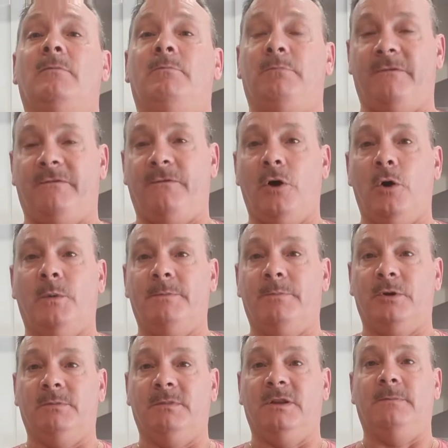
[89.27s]
before we
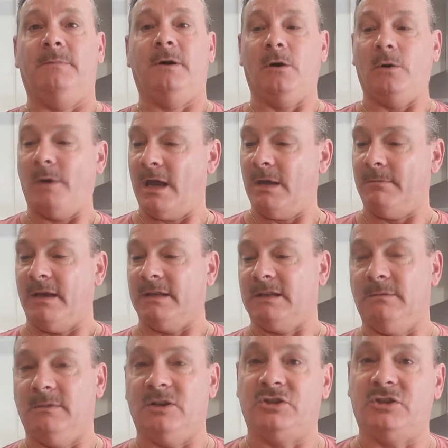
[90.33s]
put them in the bowl and make
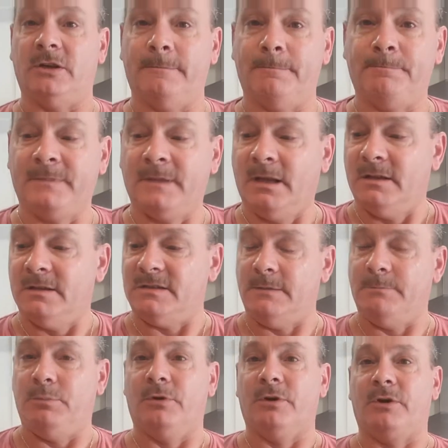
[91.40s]
the mixture.
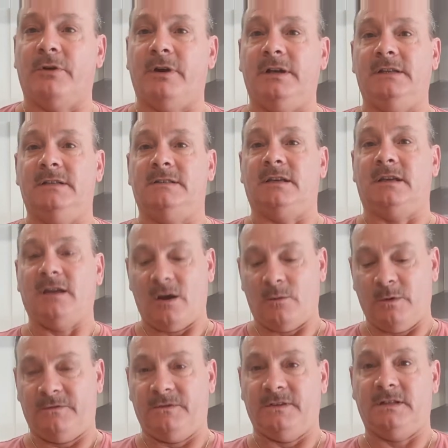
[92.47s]
Simple ingredients to go
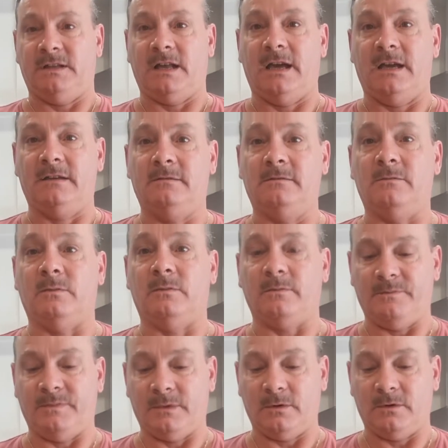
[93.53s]
with it today:
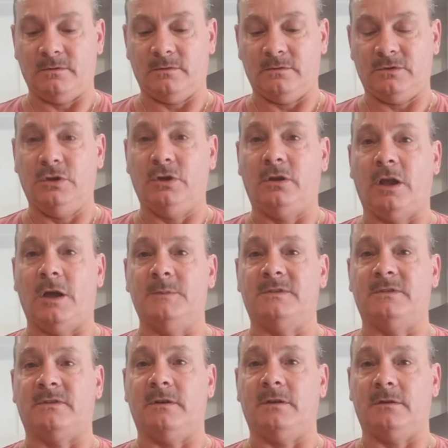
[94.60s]
two cloves
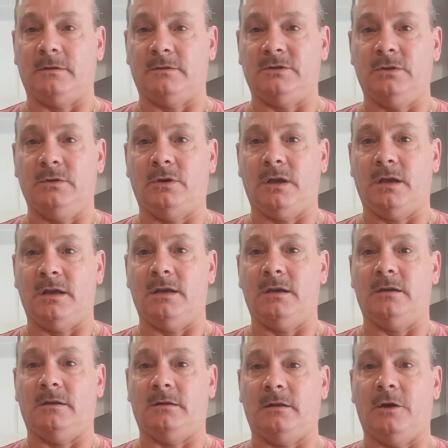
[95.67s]

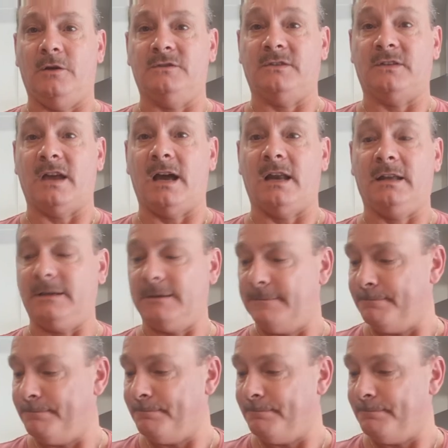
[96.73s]
of garlic,